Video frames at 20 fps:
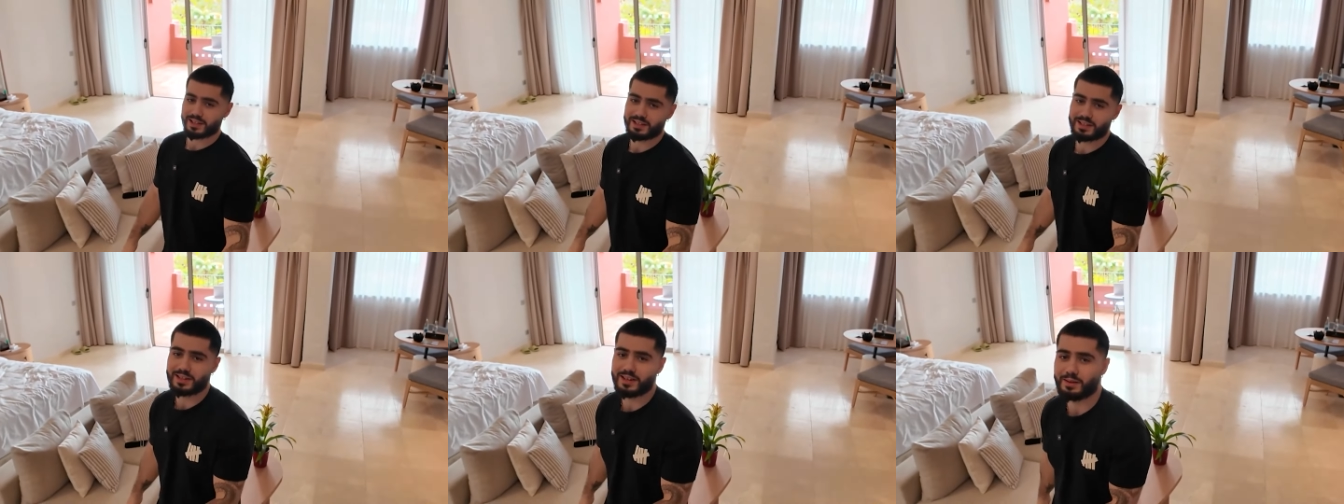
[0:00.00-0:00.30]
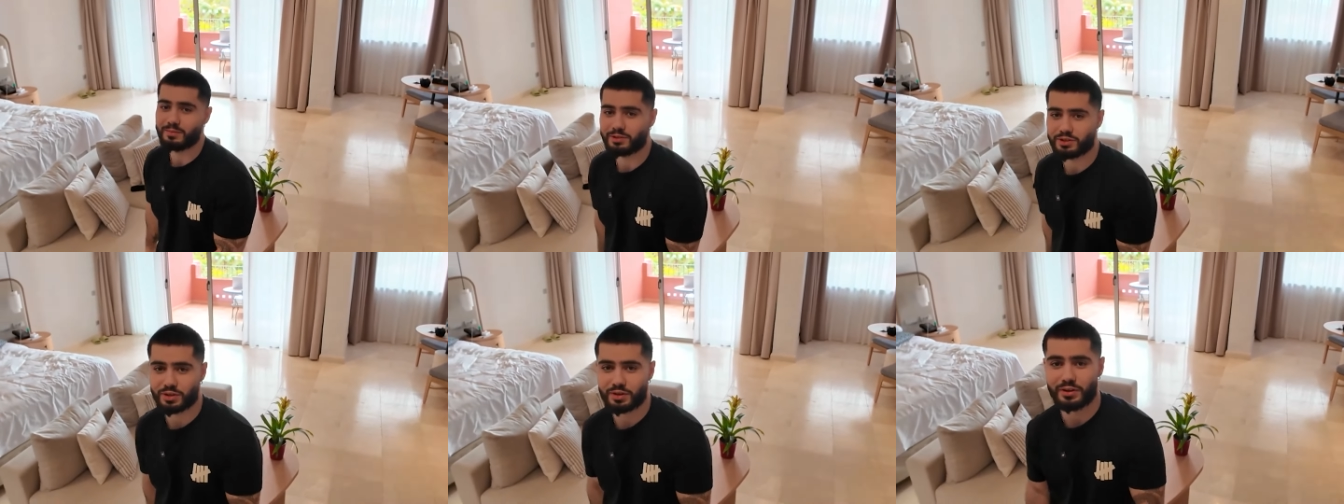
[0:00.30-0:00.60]

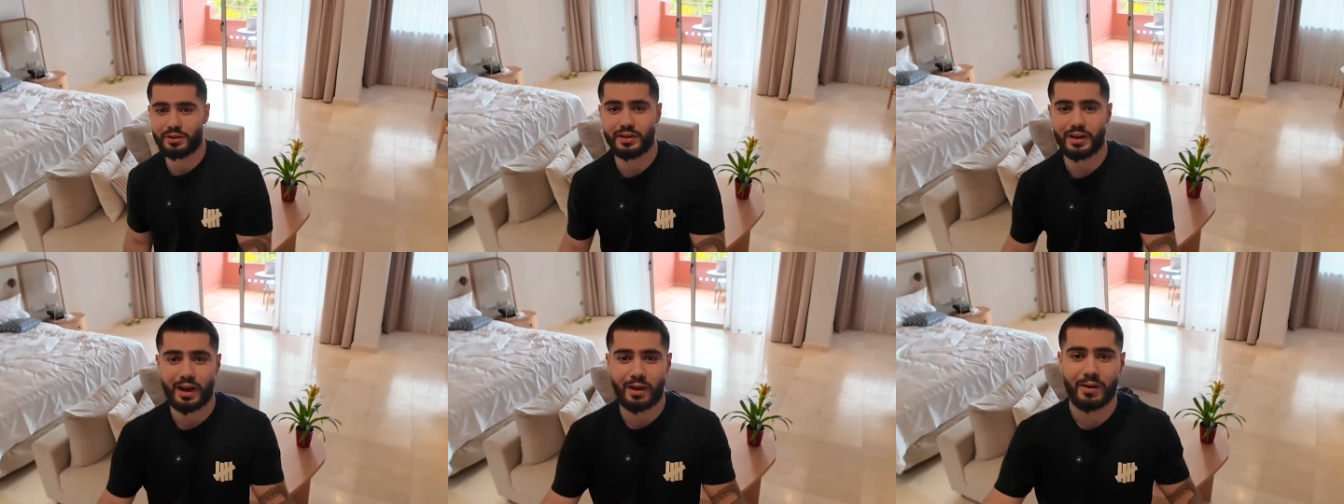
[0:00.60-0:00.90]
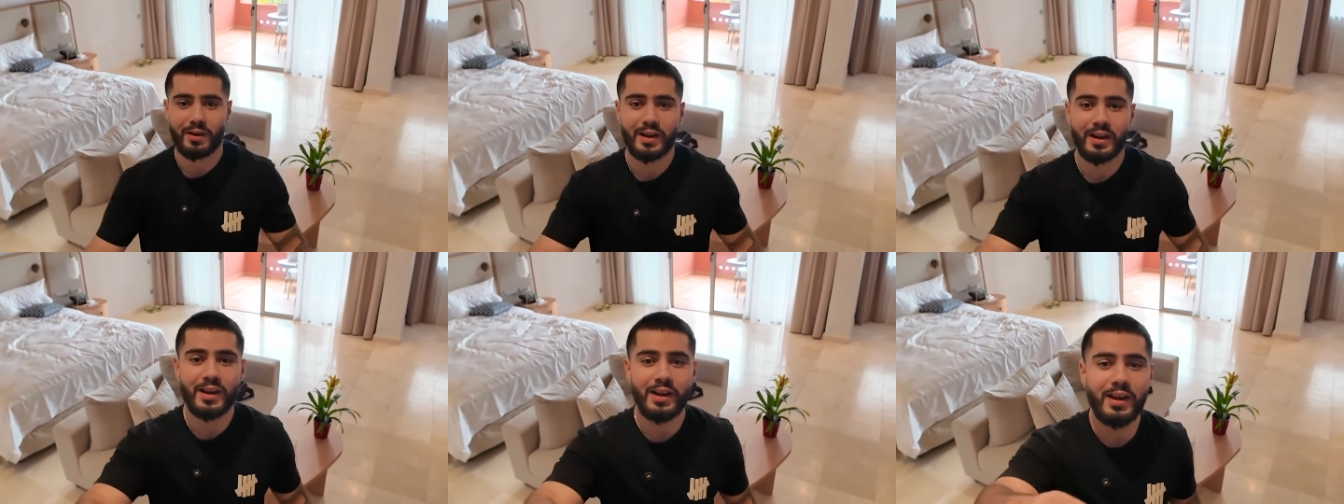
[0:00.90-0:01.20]
Actually, let me show you
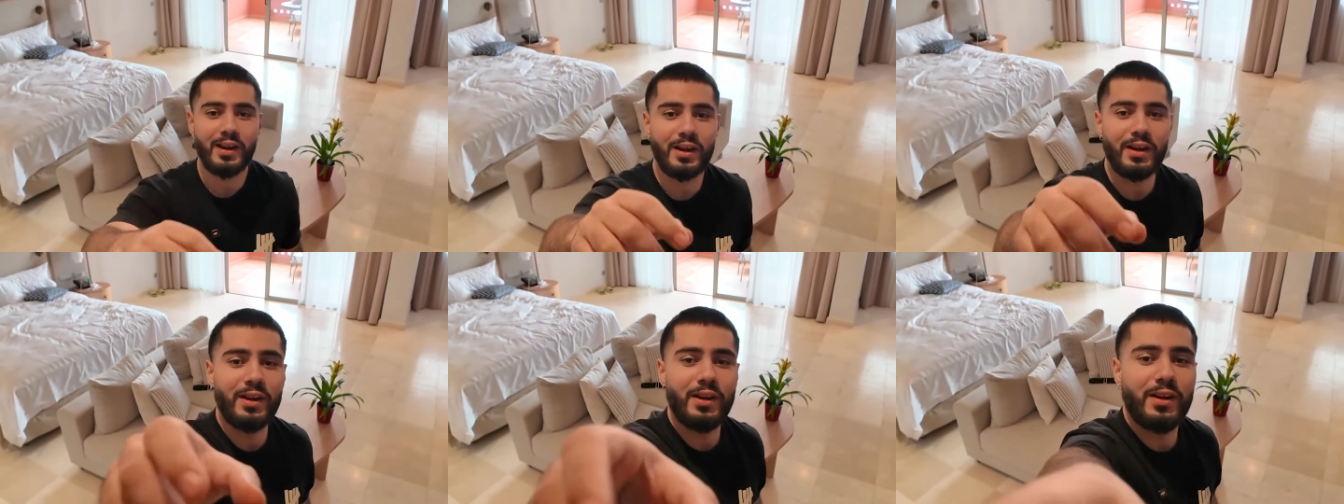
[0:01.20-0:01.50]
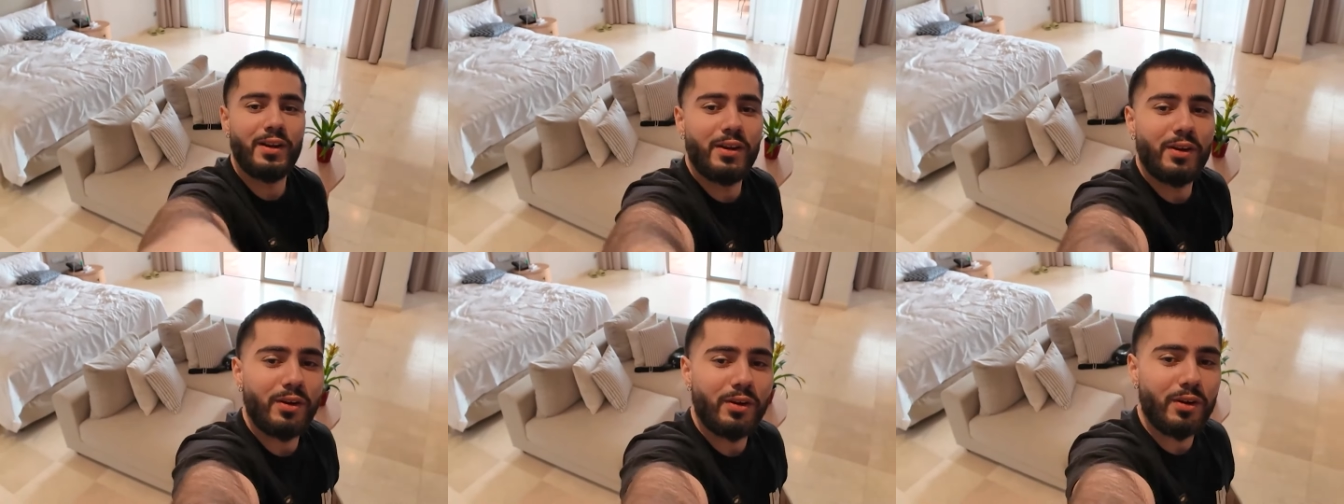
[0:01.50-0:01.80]
now.
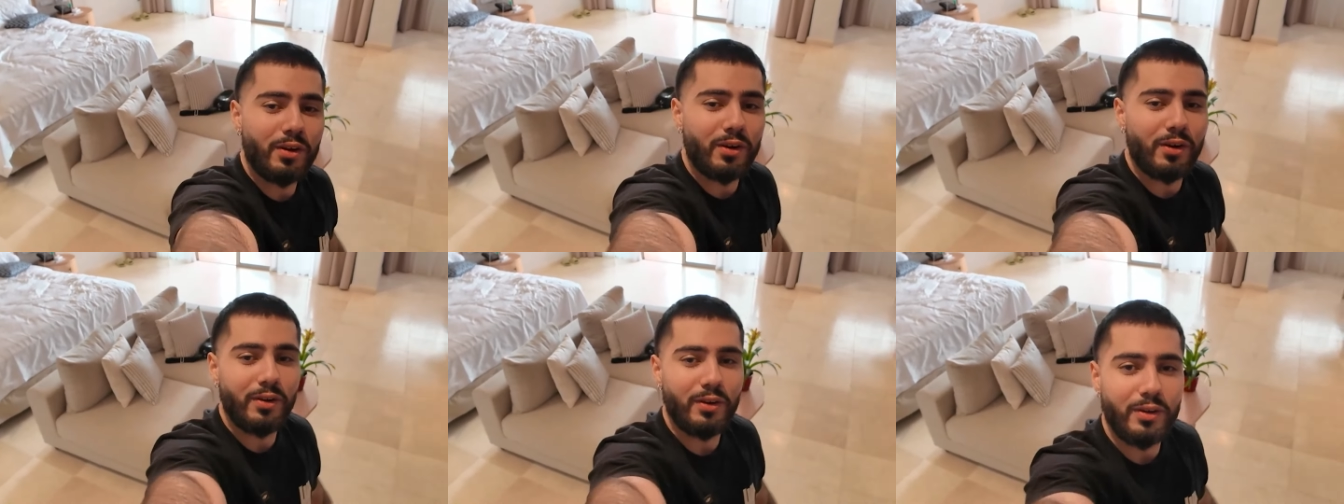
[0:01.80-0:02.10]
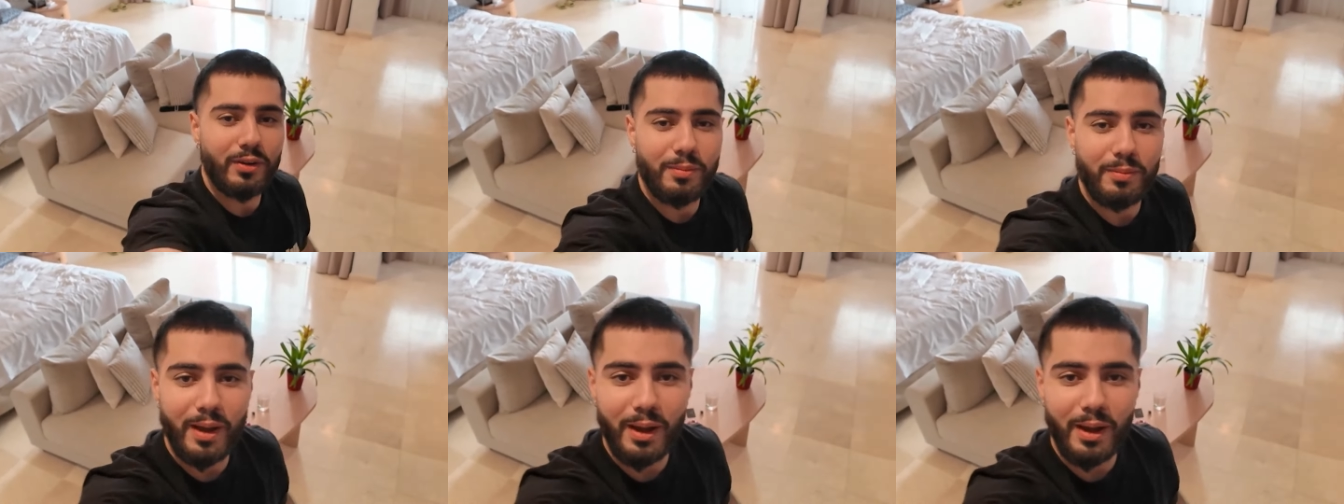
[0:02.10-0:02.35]
Oh,